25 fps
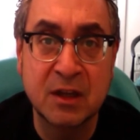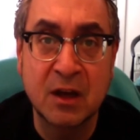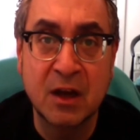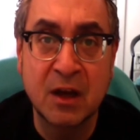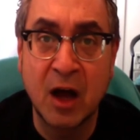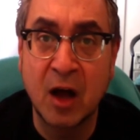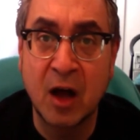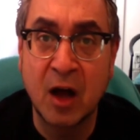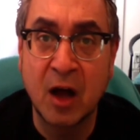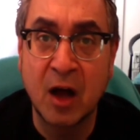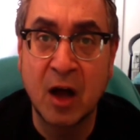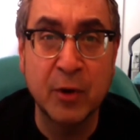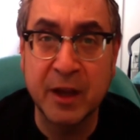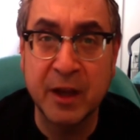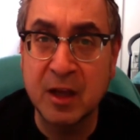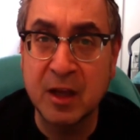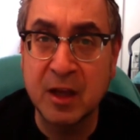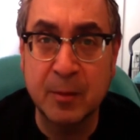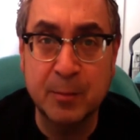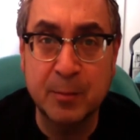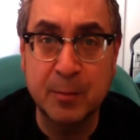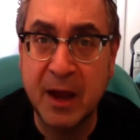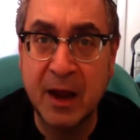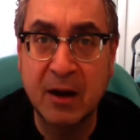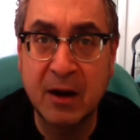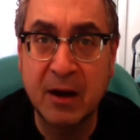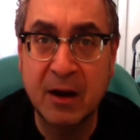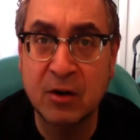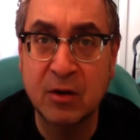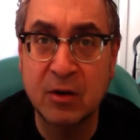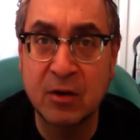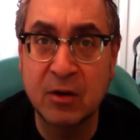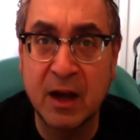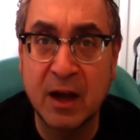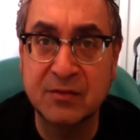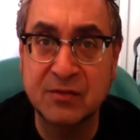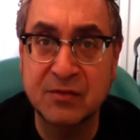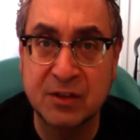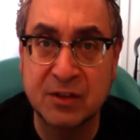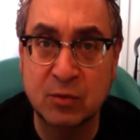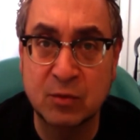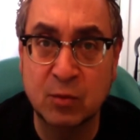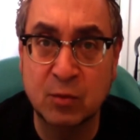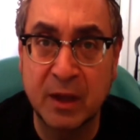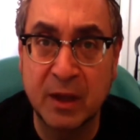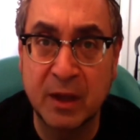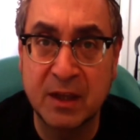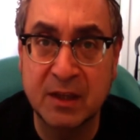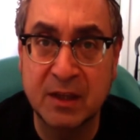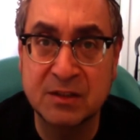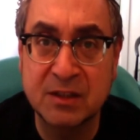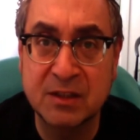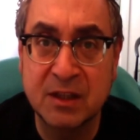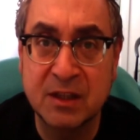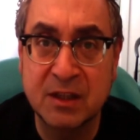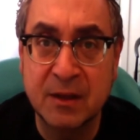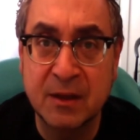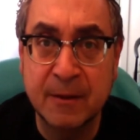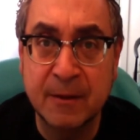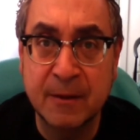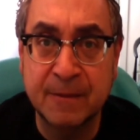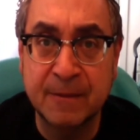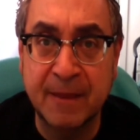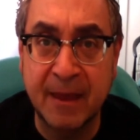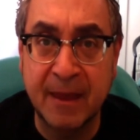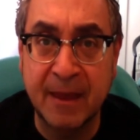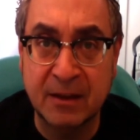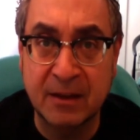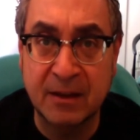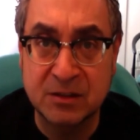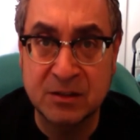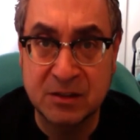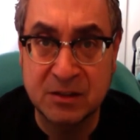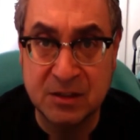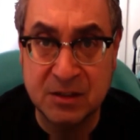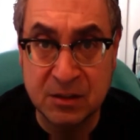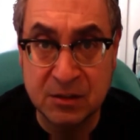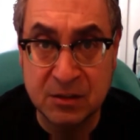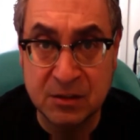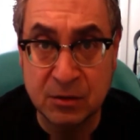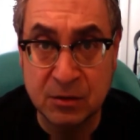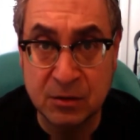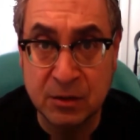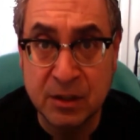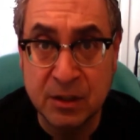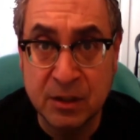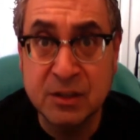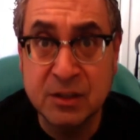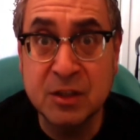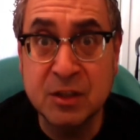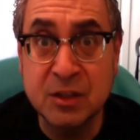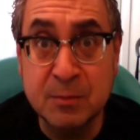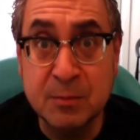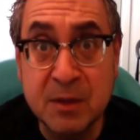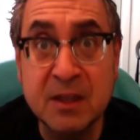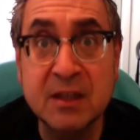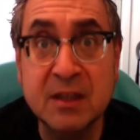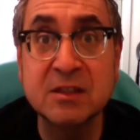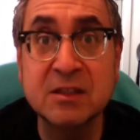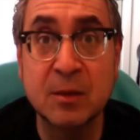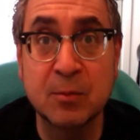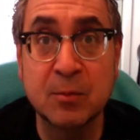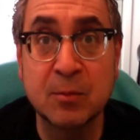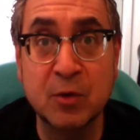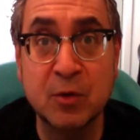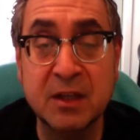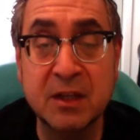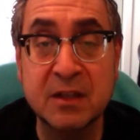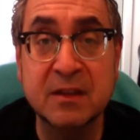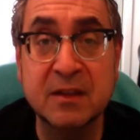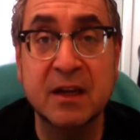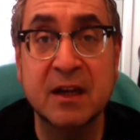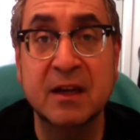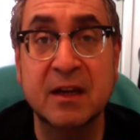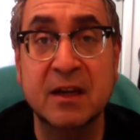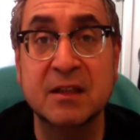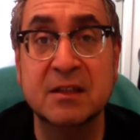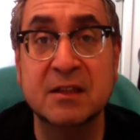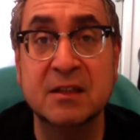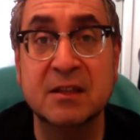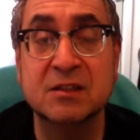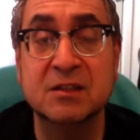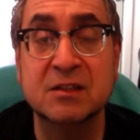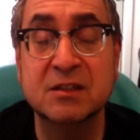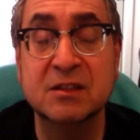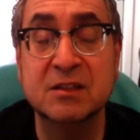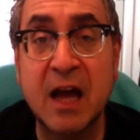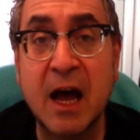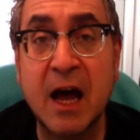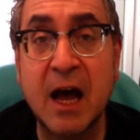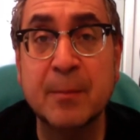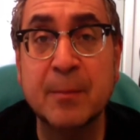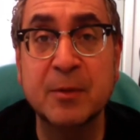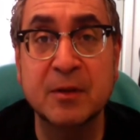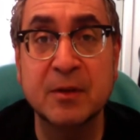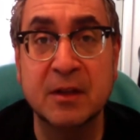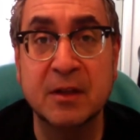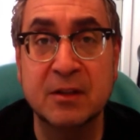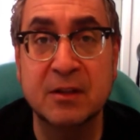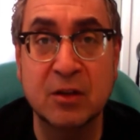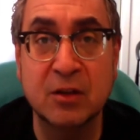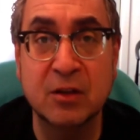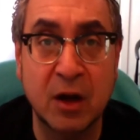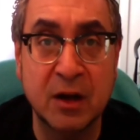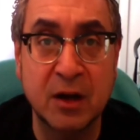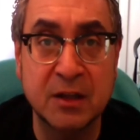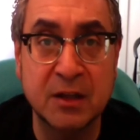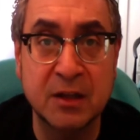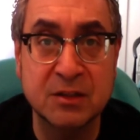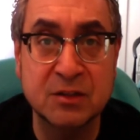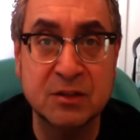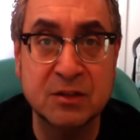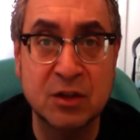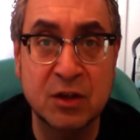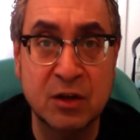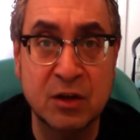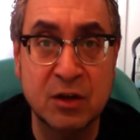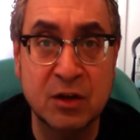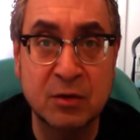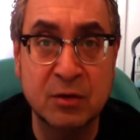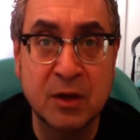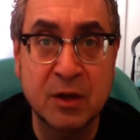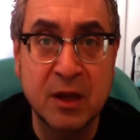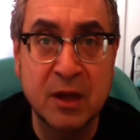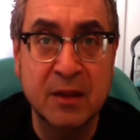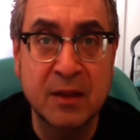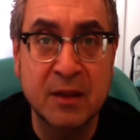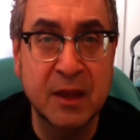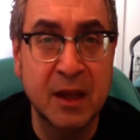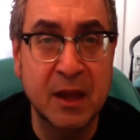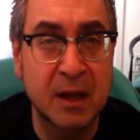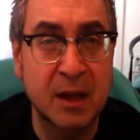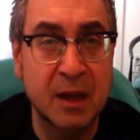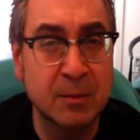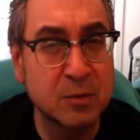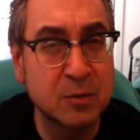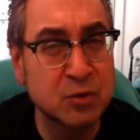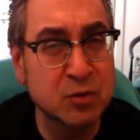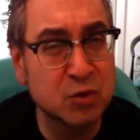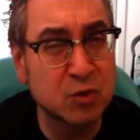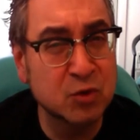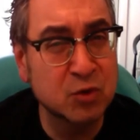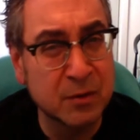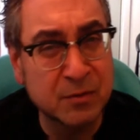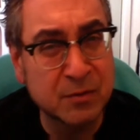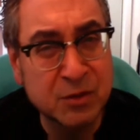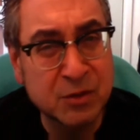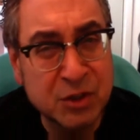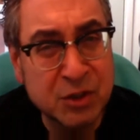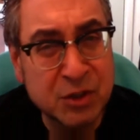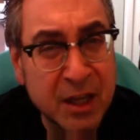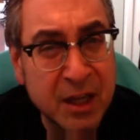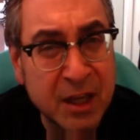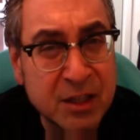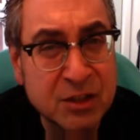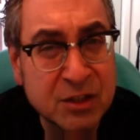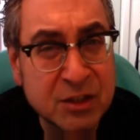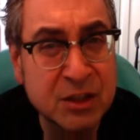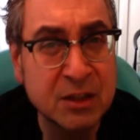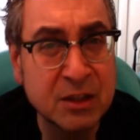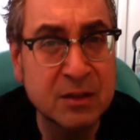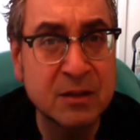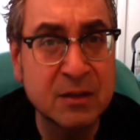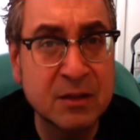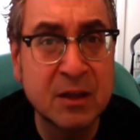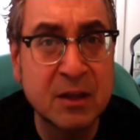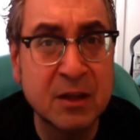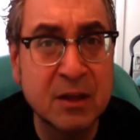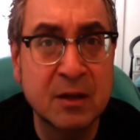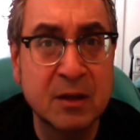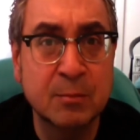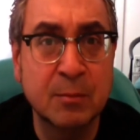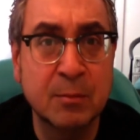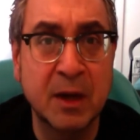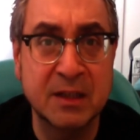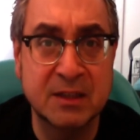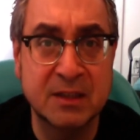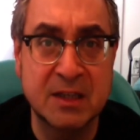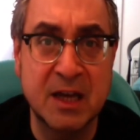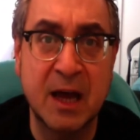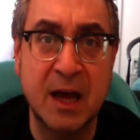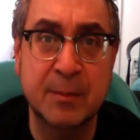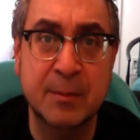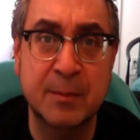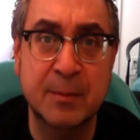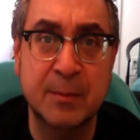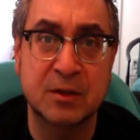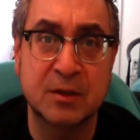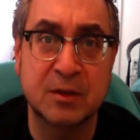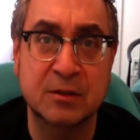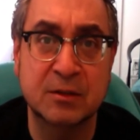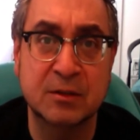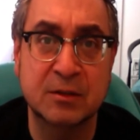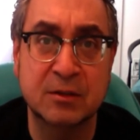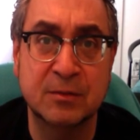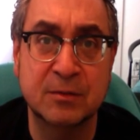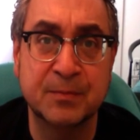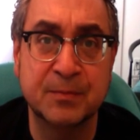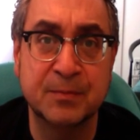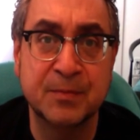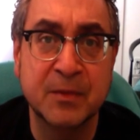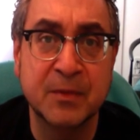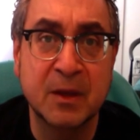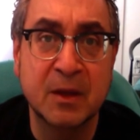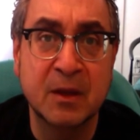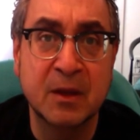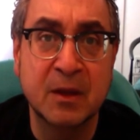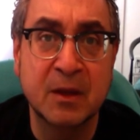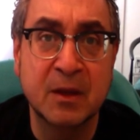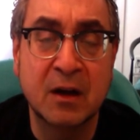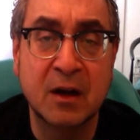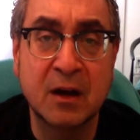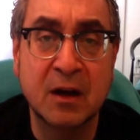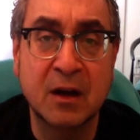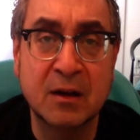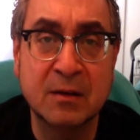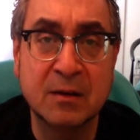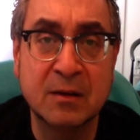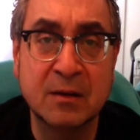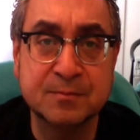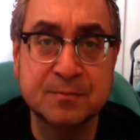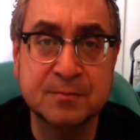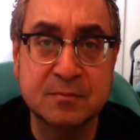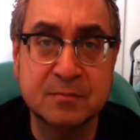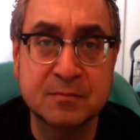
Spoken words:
I'll break up paragraphs in ways that signal to me as I'm reading that I need to stop and let the audience know that I'm sort of changing my topic a little. When